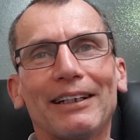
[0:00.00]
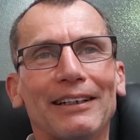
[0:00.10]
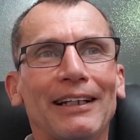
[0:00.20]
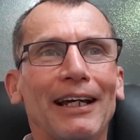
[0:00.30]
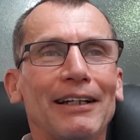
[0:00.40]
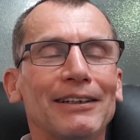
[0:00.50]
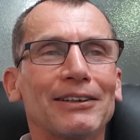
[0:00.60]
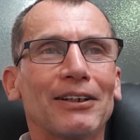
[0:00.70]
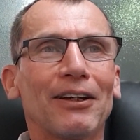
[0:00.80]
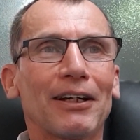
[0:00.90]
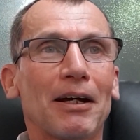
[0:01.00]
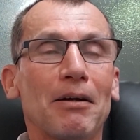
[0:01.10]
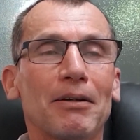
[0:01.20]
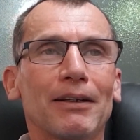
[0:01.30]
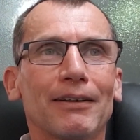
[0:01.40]
It's like
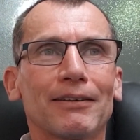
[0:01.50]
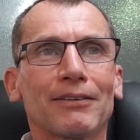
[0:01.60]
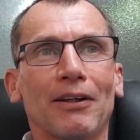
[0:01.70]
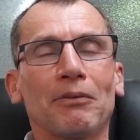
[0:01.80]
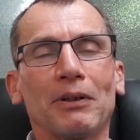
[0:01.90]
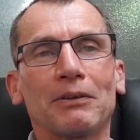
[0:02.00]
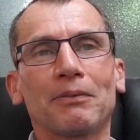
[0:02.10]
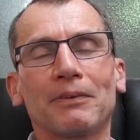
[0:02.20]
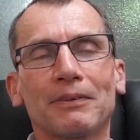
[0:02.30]
what,